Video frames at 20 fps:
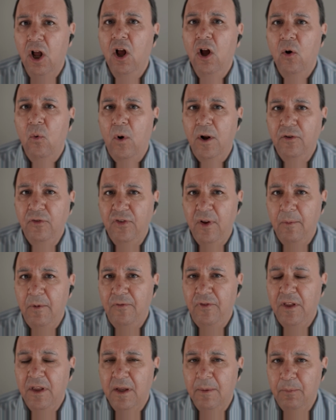What are some
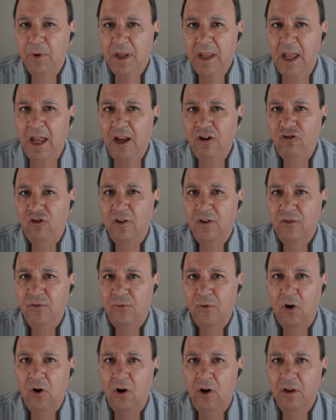of the implications
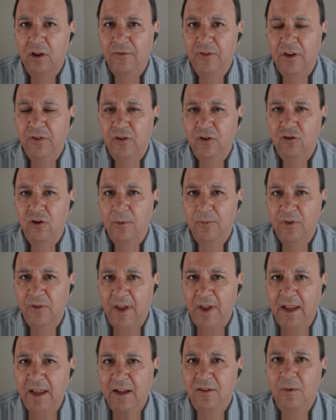for all of this in terms
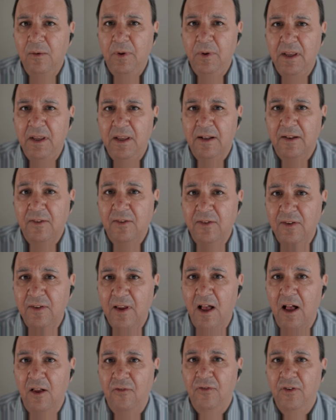of ADP
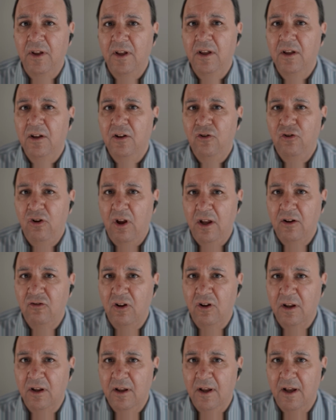itself
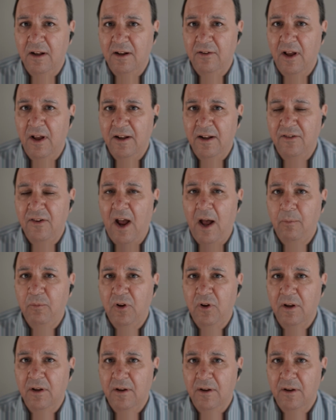changing and, and adapting? Yeah.